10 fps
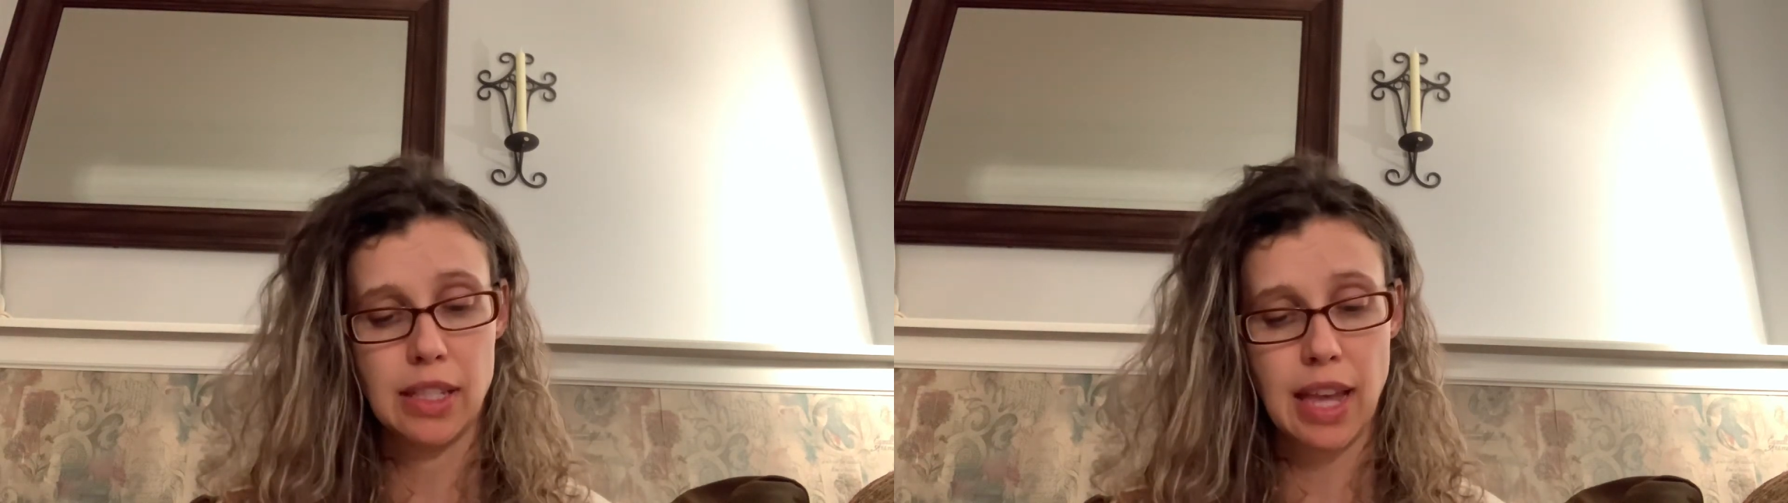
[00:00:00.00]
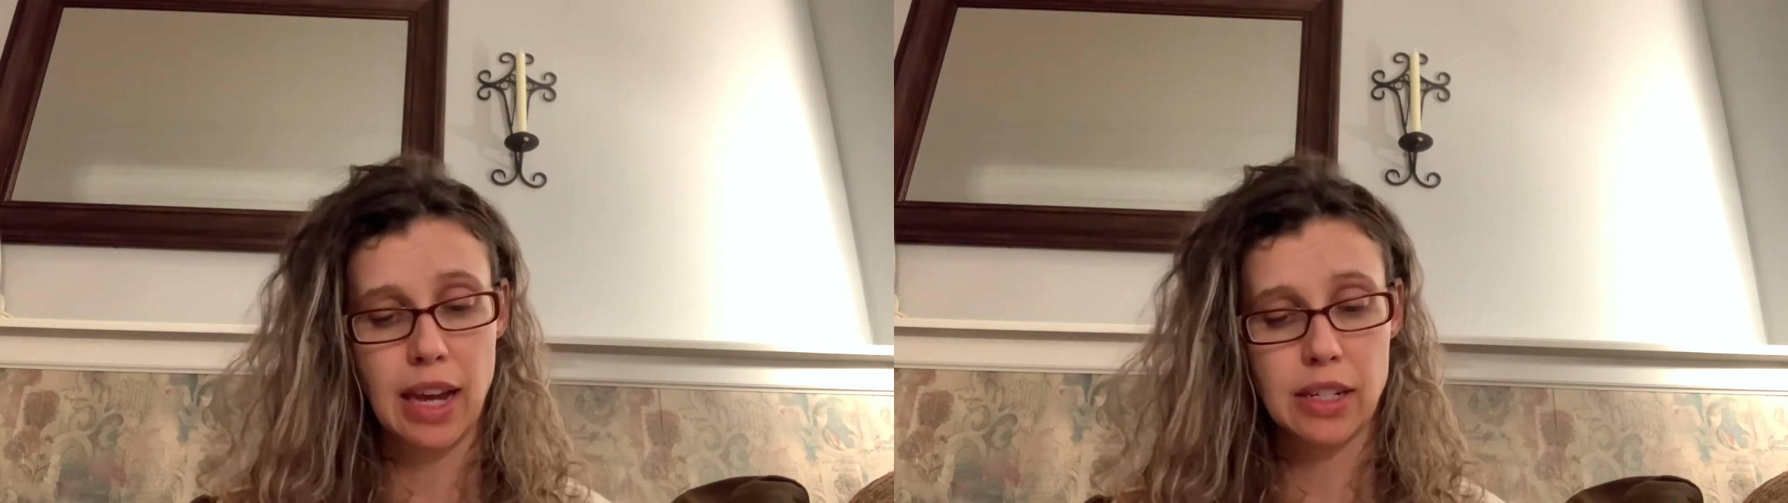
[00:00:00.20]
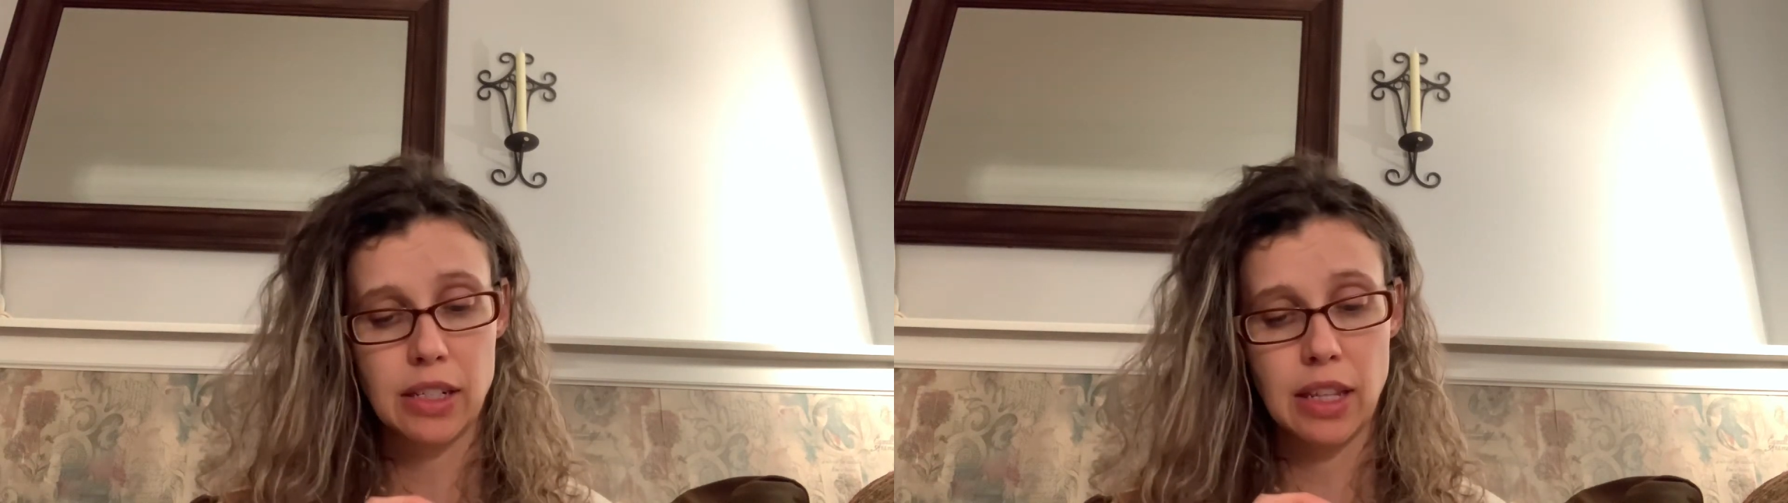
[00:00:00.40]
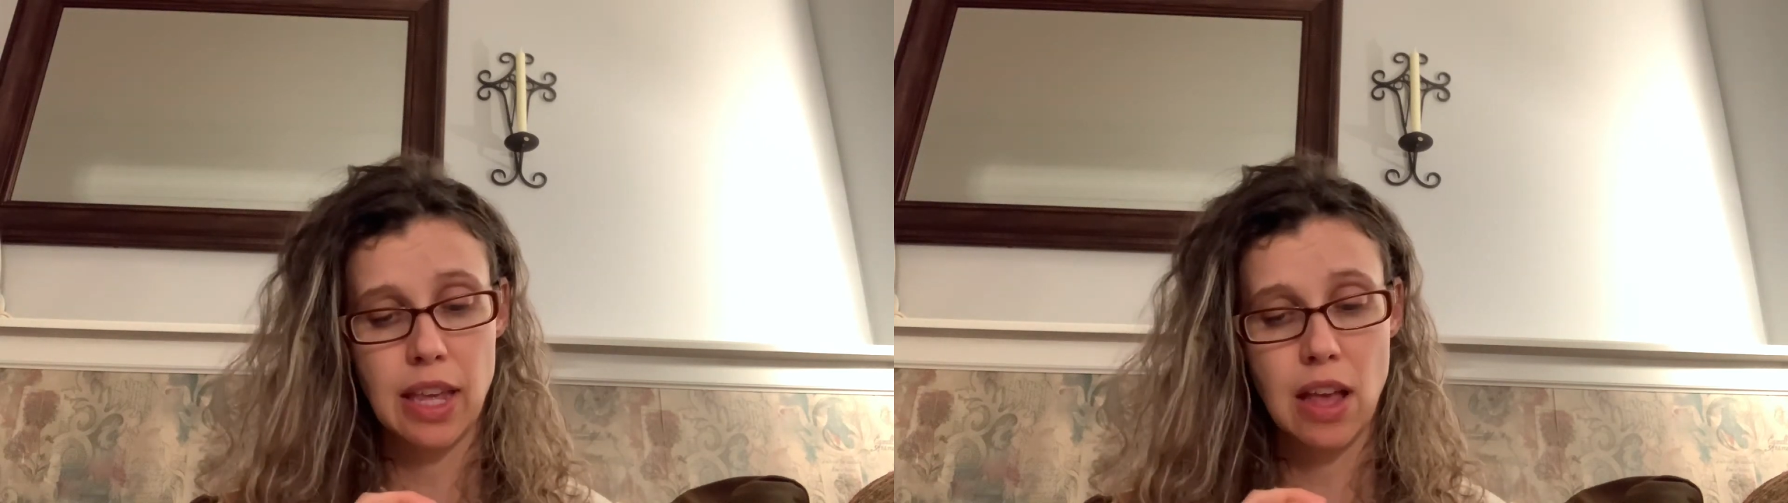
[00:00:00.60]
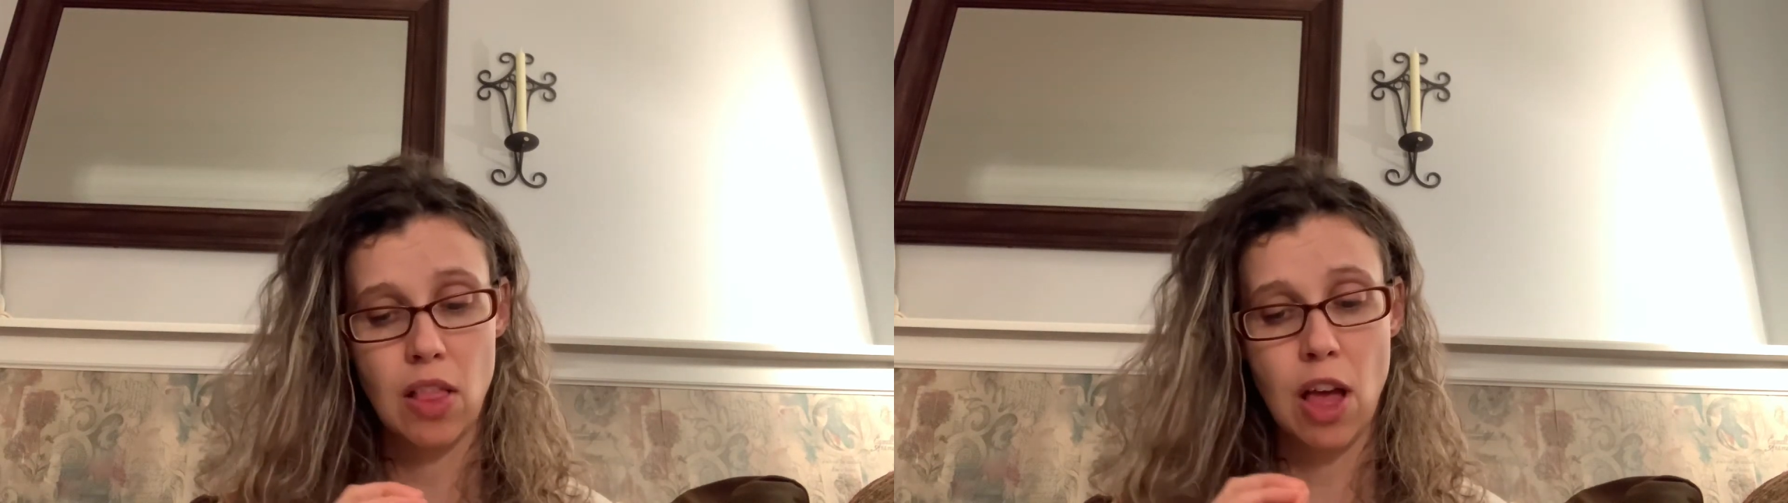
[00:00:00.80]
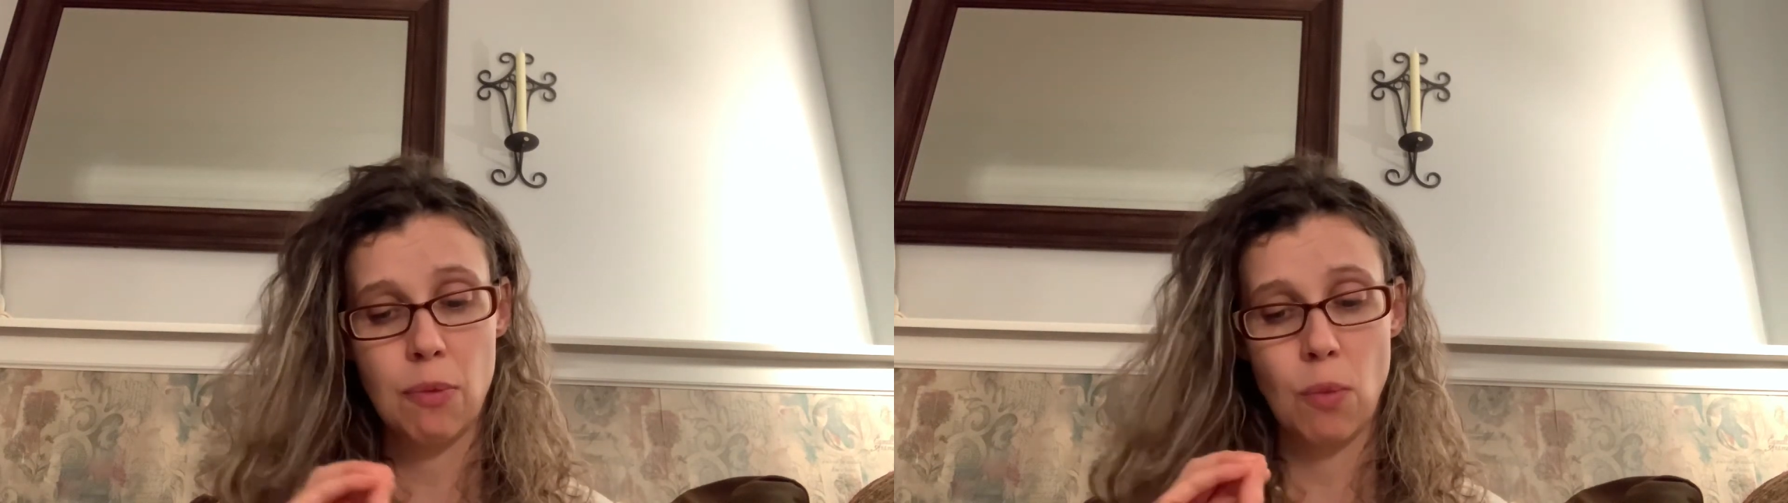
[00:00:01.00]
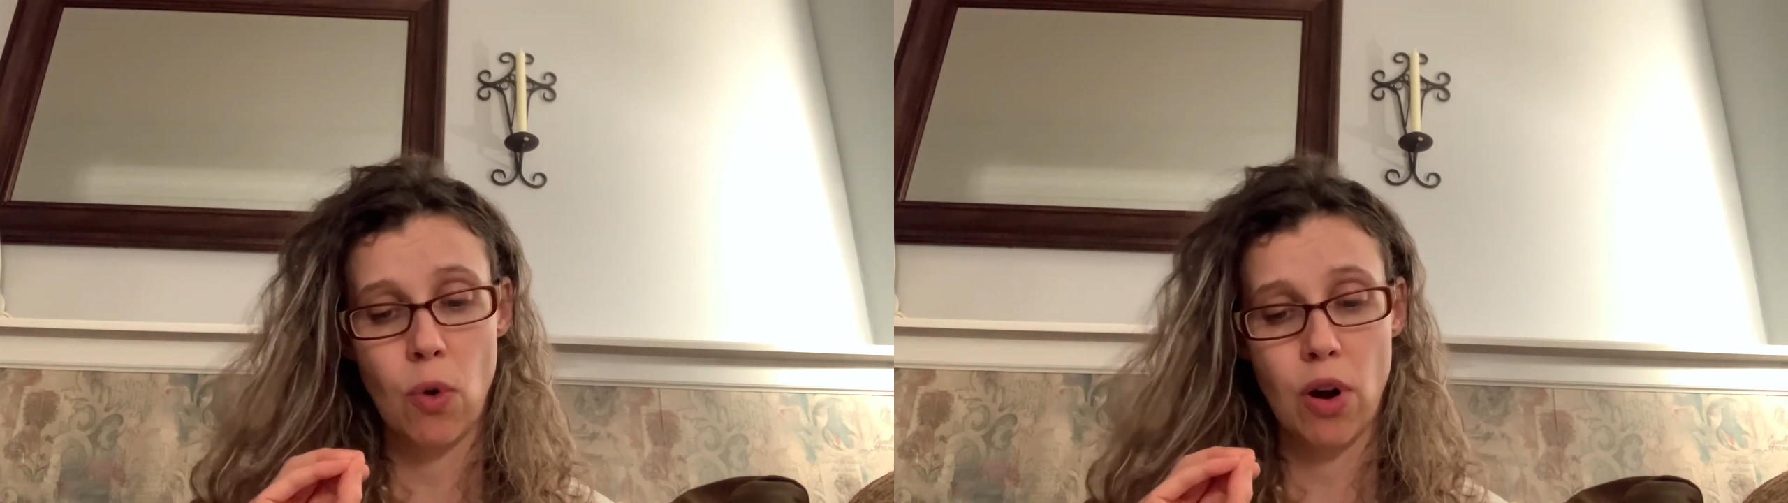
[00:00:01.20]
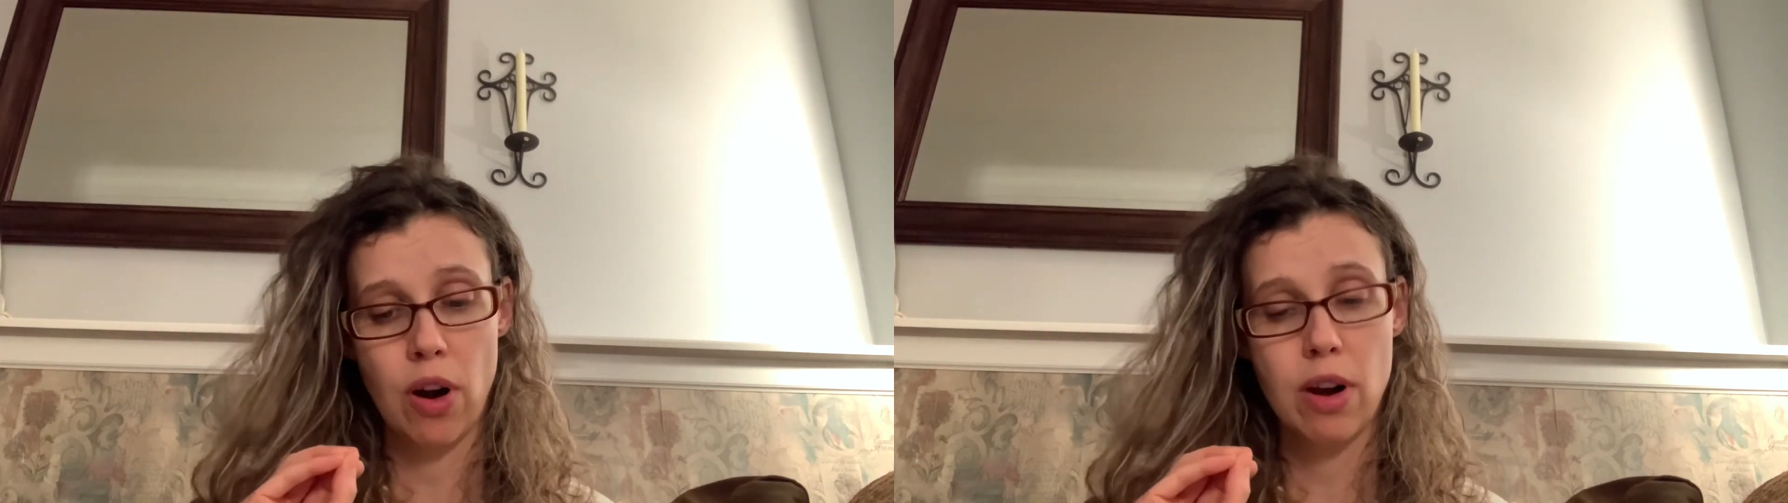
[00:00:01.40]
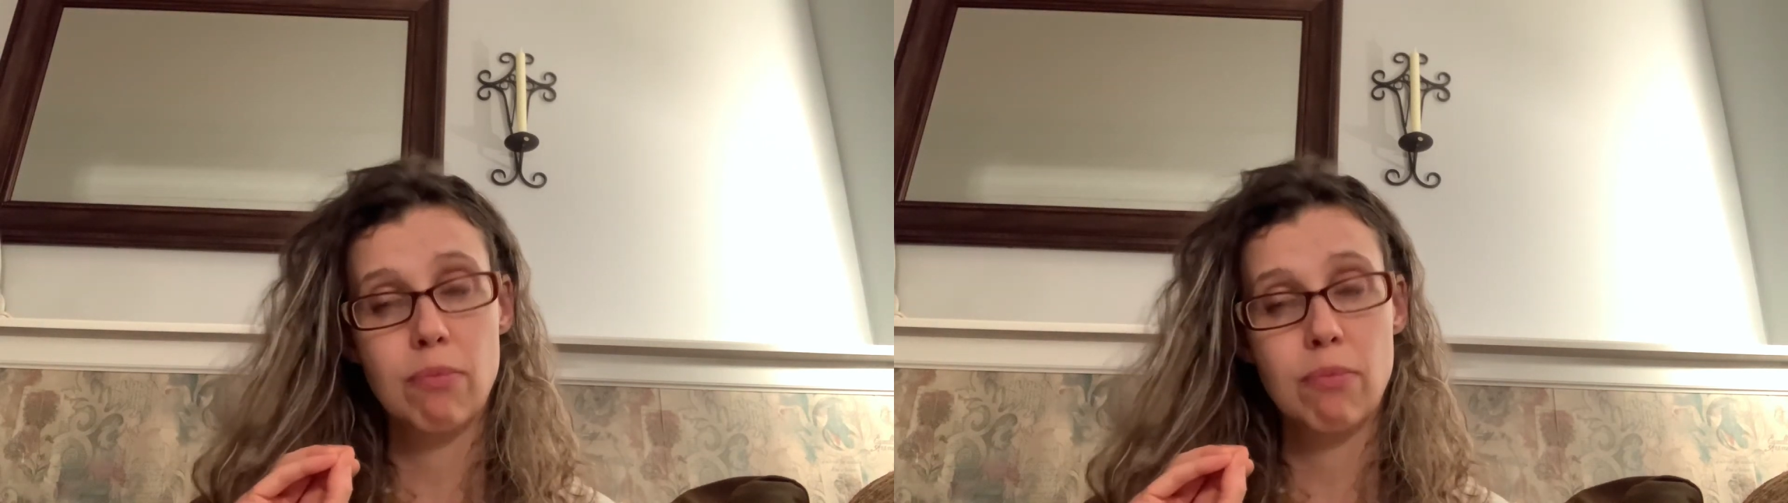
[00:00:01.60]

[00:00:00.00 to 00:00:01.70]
actually a lot more